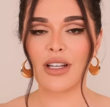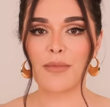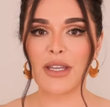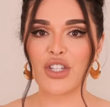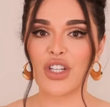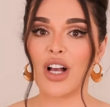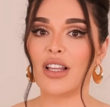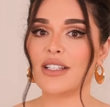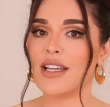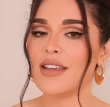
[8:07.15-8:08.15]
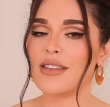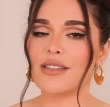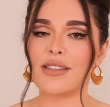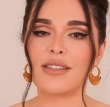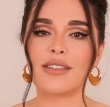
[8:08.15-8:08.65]
on a beachy holiday,
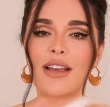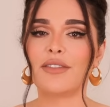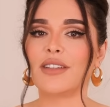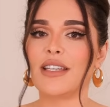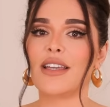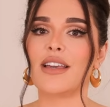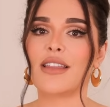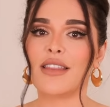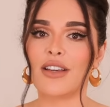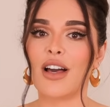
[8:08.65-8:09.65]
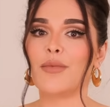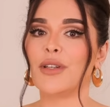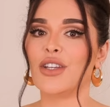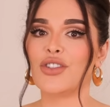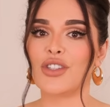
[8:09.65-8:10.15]
this is definitely the
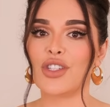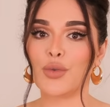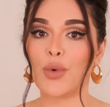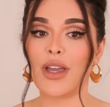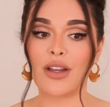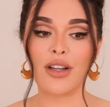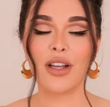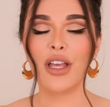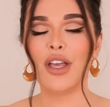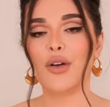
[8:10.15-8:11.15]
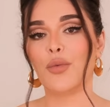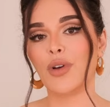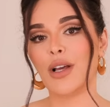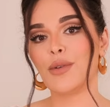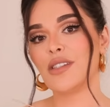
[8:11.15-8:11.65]
combination to wear.
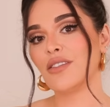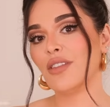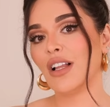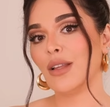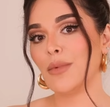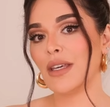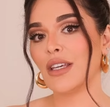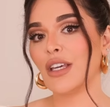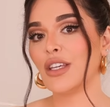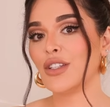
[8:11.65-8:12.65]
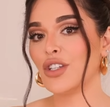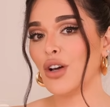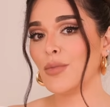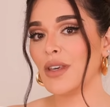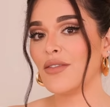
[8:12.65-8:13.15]
When I was developing
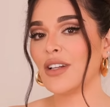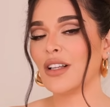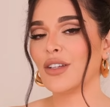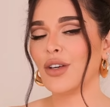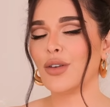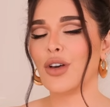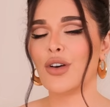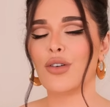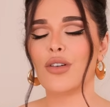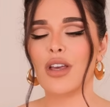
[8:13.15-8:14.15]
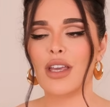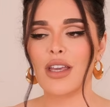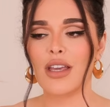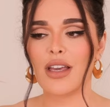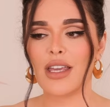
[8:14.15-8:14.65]
Utopia Vanilla Cocoa,
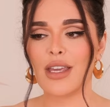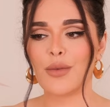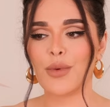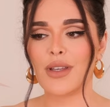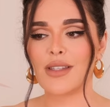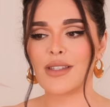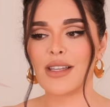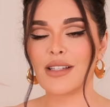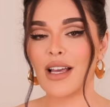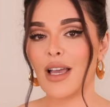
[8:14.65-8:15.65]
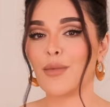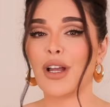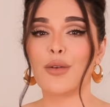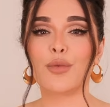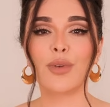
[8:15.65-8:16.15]
it was a time where
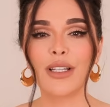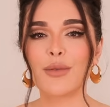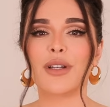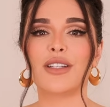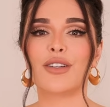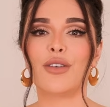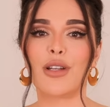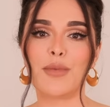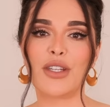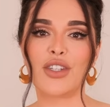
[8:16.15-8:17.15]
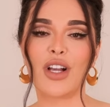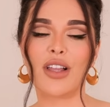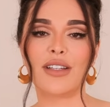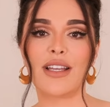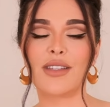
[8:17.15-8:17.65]
I really wanted to go on a beachy
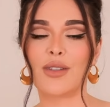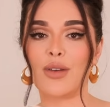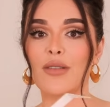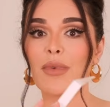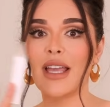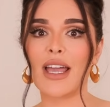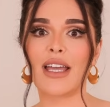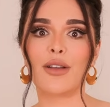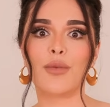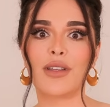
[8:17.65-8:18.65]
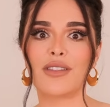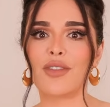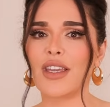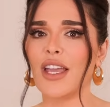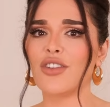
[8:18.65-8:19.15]
holiday. So in my head, it was
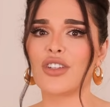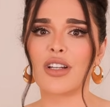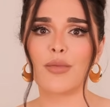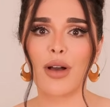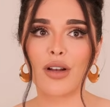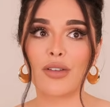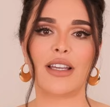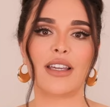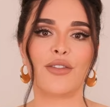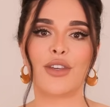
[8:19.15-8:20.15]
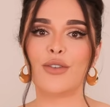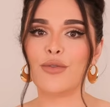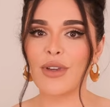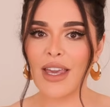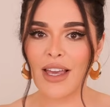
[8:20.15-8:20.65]
vacation in a bottle. Like, if
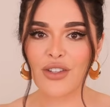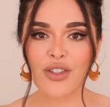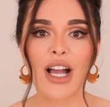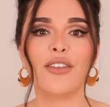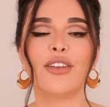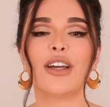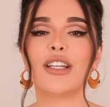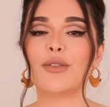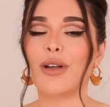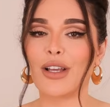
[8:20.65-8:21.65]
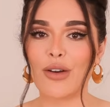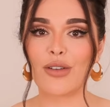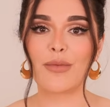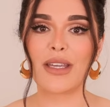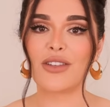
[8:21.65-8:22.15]
you can't travel and you want to go to
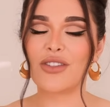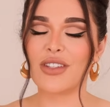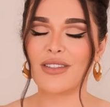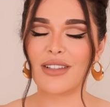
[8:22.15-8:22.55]
a beach,